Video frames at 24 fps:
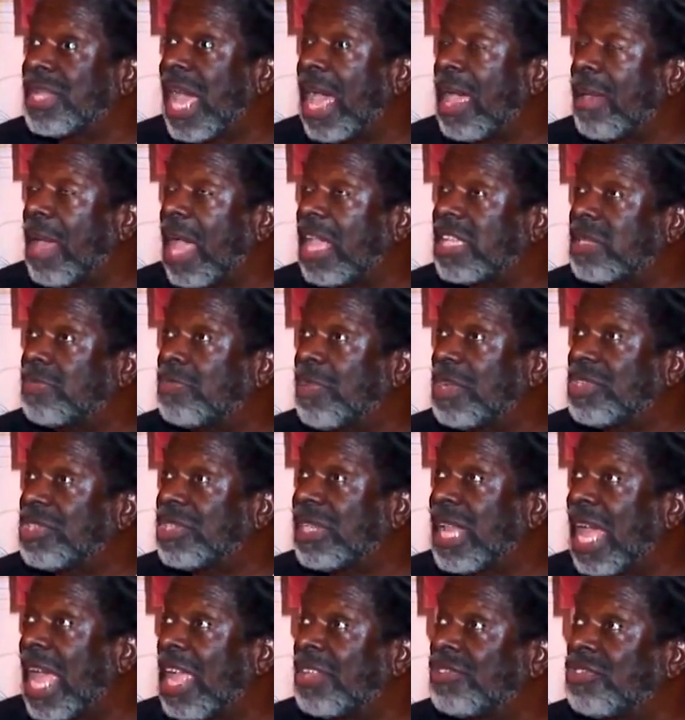I
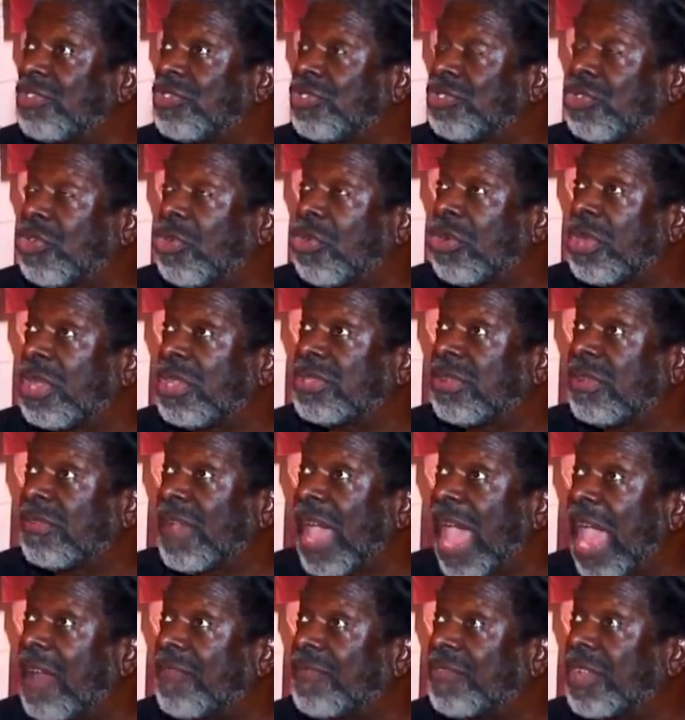specialize in stories of
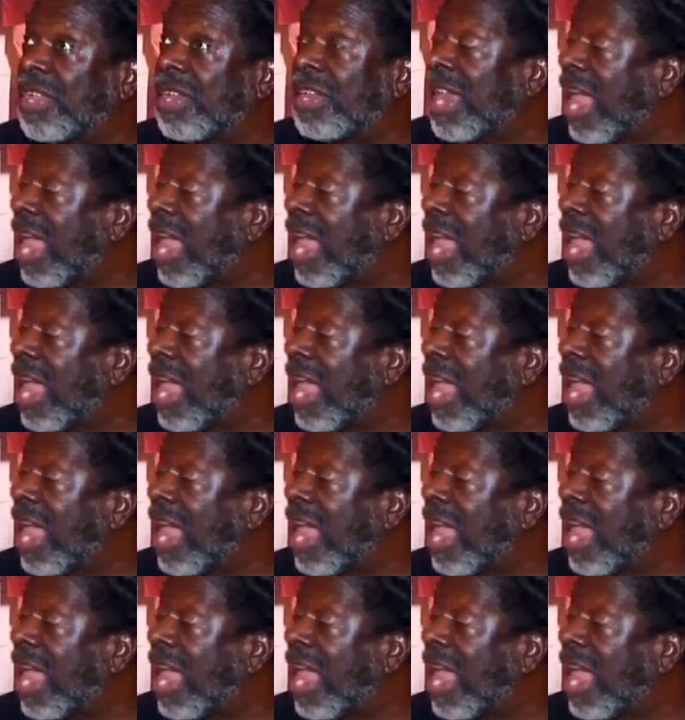African